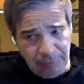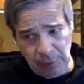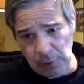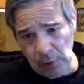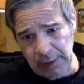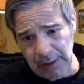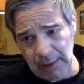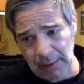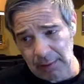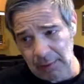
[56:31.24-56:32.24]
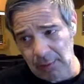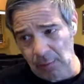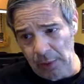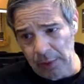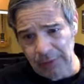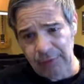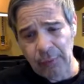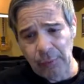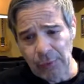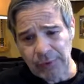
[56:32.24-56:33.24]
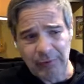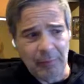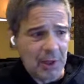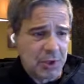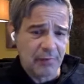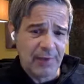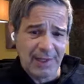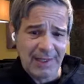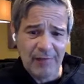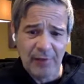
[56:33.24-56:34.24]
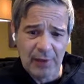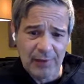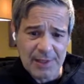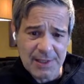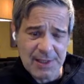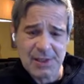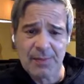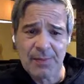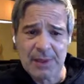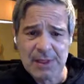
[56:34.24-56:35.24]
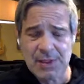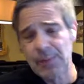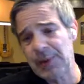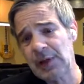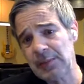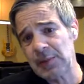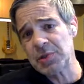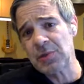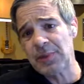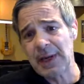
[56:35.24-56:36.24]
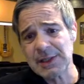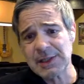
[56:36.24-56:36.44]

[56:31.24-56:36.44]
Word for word: if you look at what is the root of much of the evil in the system, it is the big commercial banks.